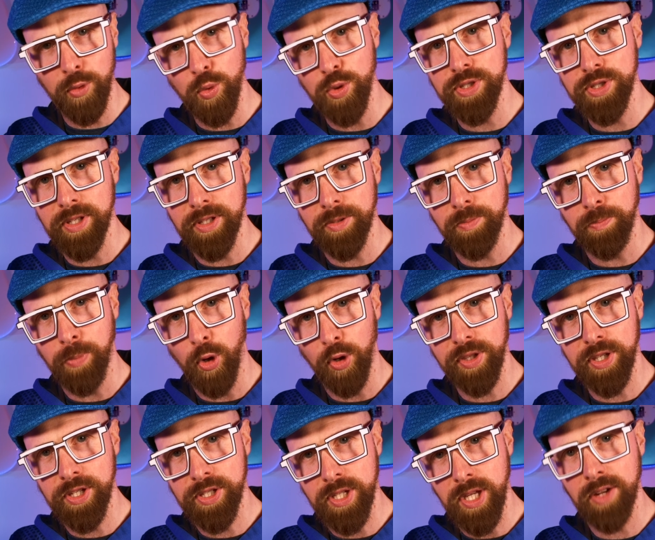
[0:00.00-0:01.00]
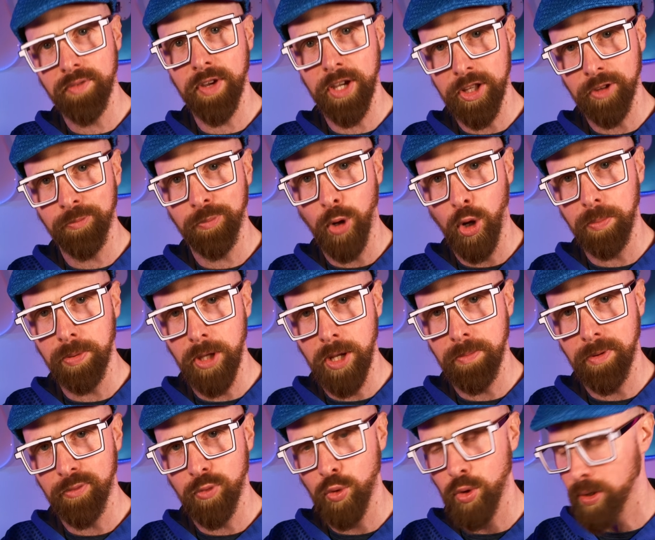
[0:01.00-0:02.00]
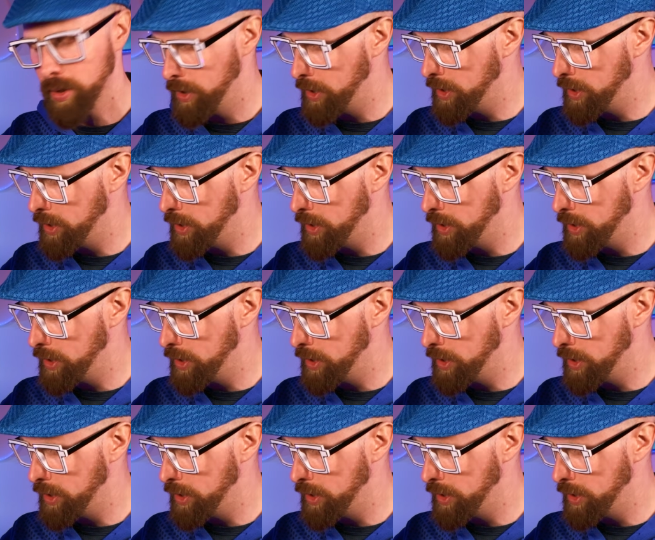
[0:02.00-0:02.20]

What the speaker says: roasted bodies and I've heard of poplar before,